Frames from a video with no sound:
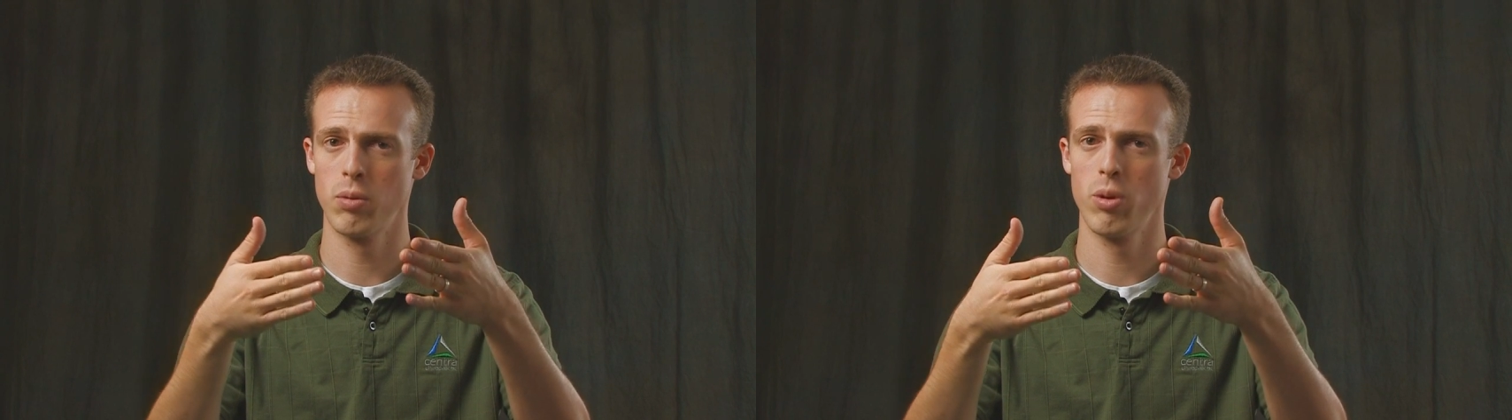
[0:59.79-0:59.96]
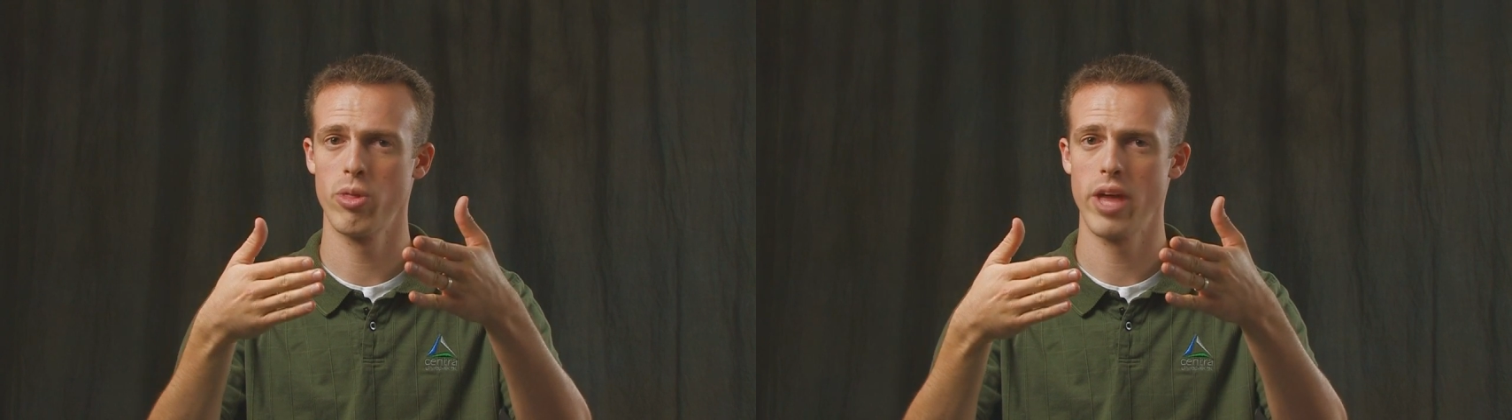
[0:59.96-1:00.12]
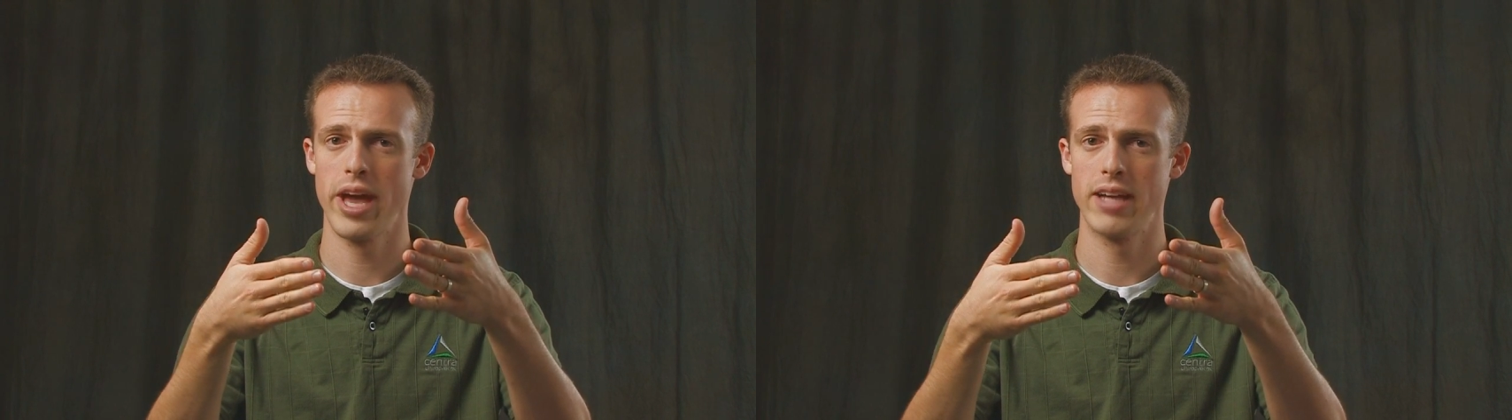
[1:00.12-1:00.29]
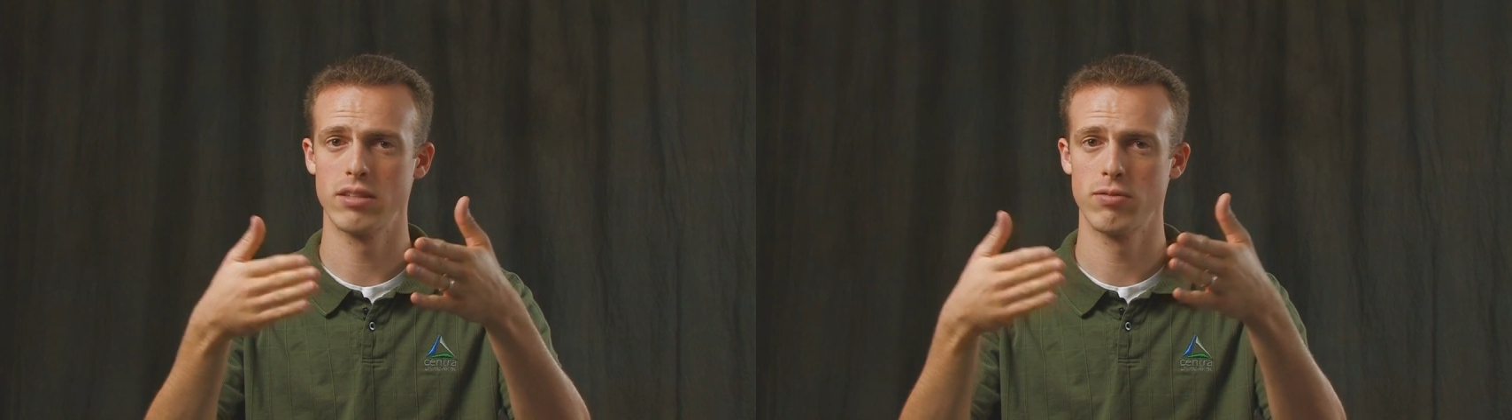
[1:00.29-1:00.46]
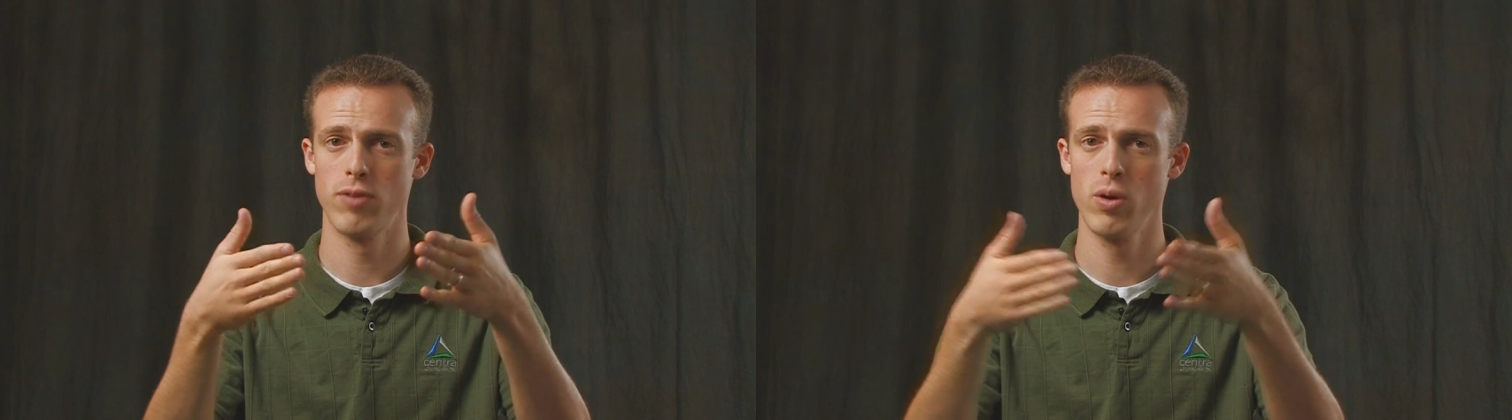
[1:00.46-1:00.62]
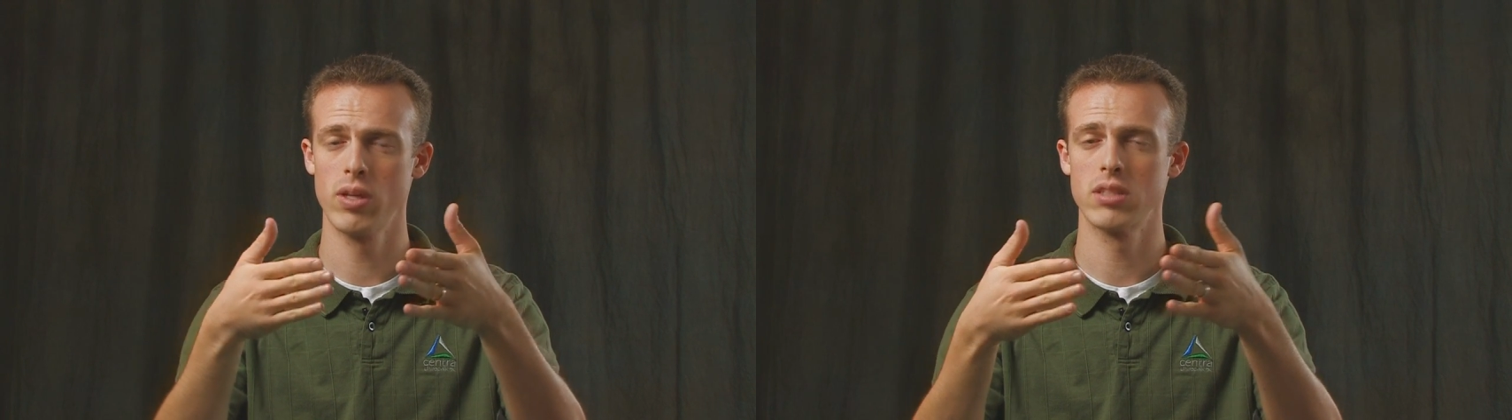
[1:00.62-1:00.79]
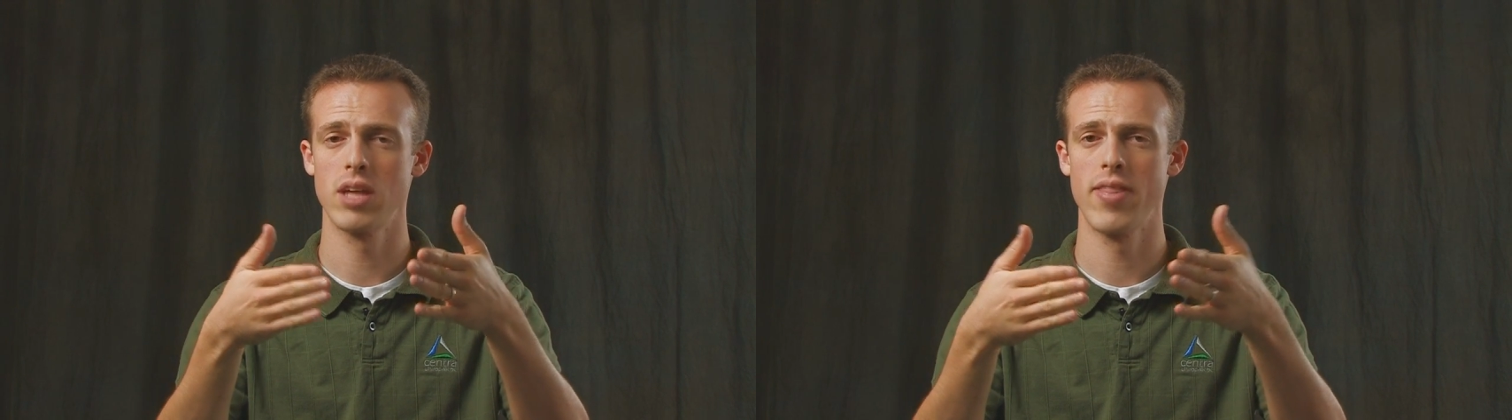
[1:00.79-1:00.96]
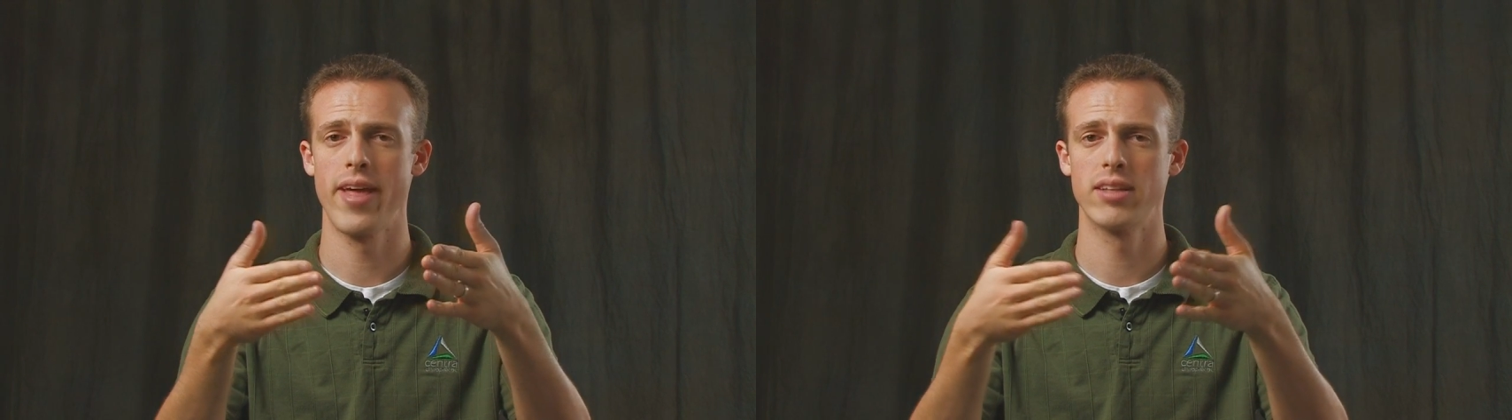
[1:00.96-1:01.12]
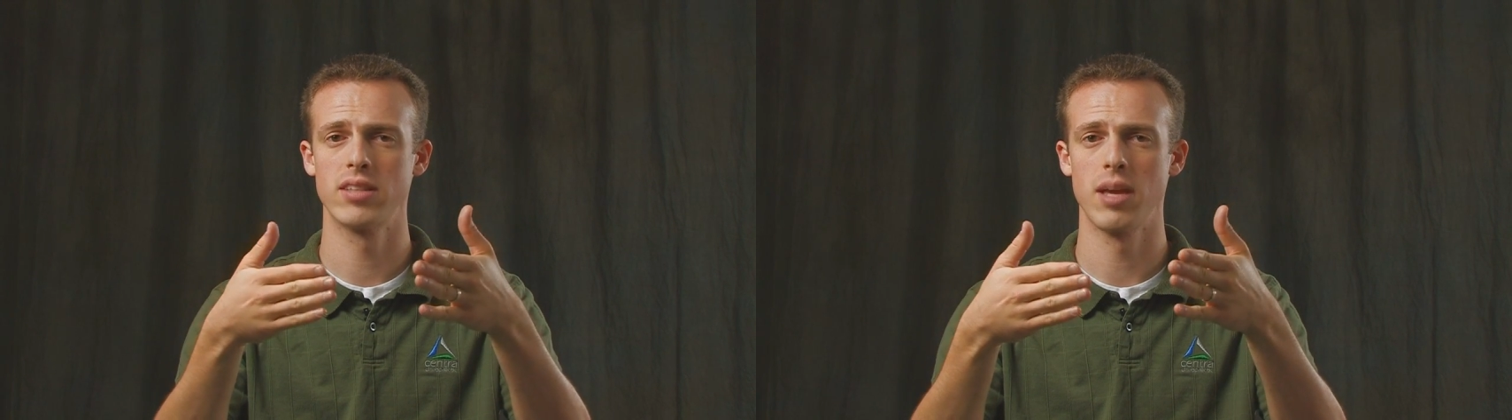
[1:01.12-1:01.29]
both eyes focused
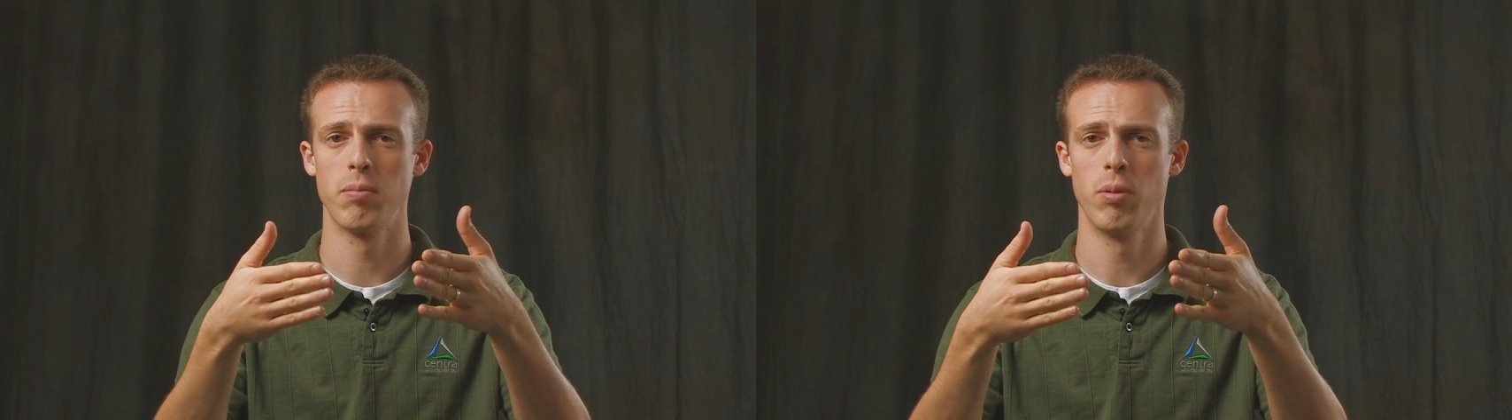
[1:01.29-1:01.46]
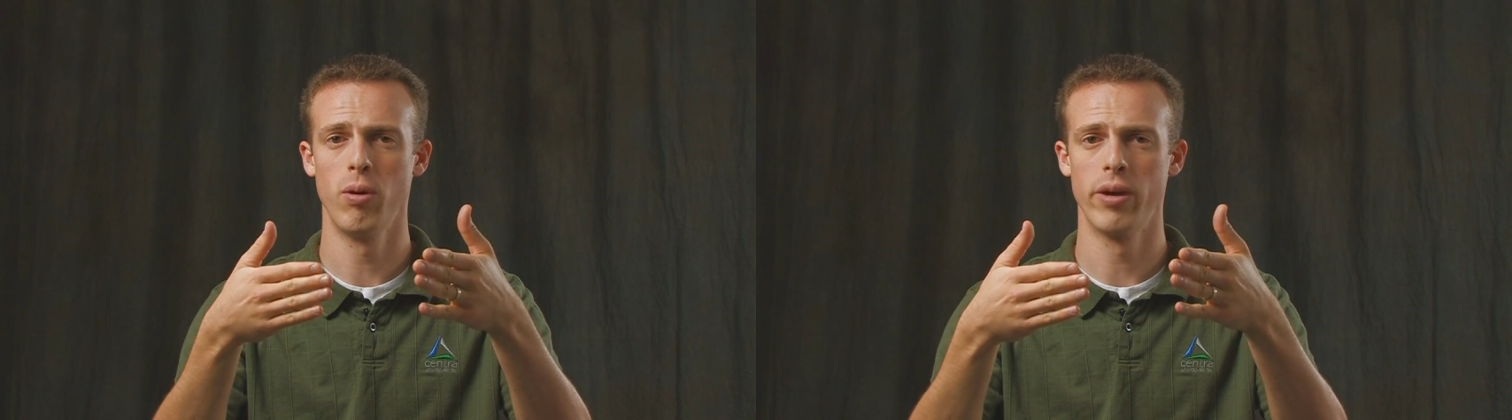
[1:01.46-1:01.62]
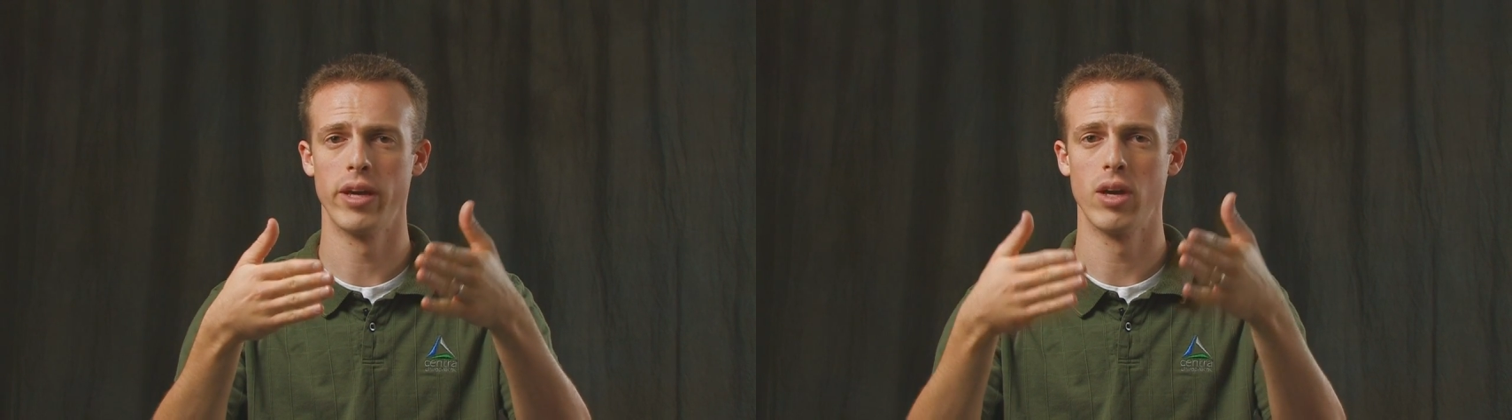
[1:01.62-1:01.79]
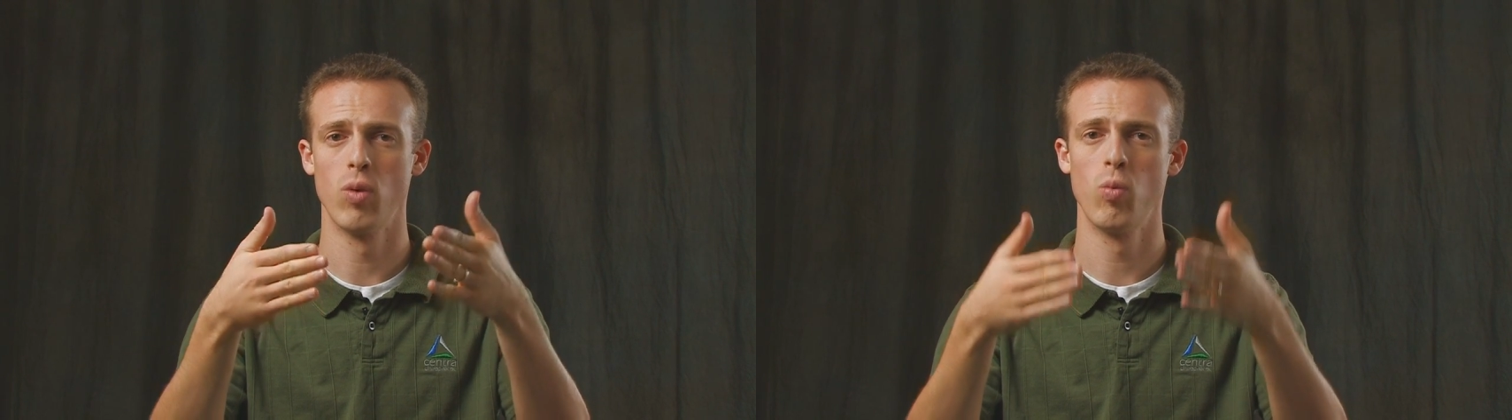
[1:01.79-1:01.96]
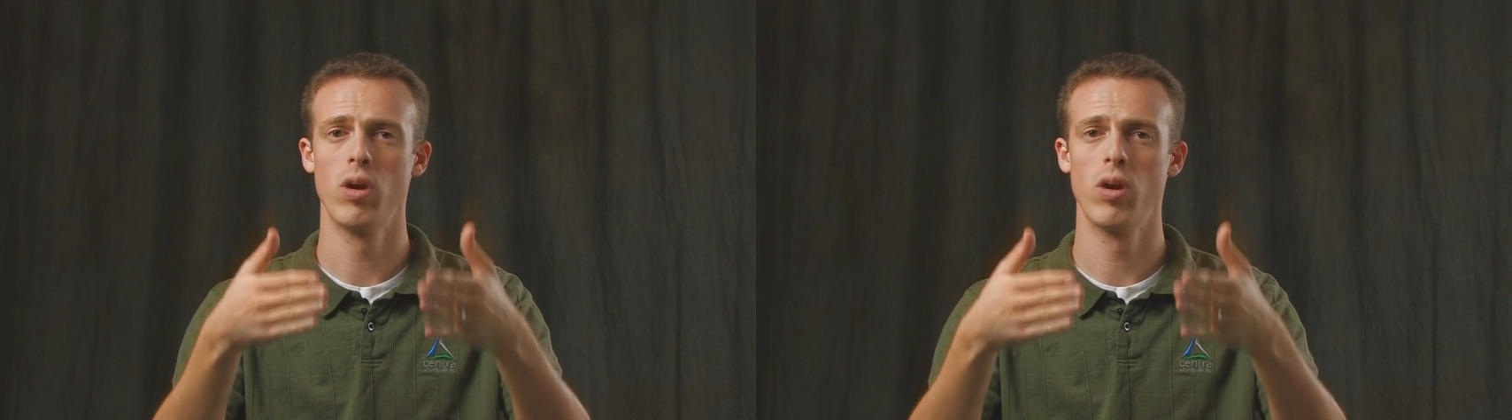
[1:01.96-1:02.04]
on that same point.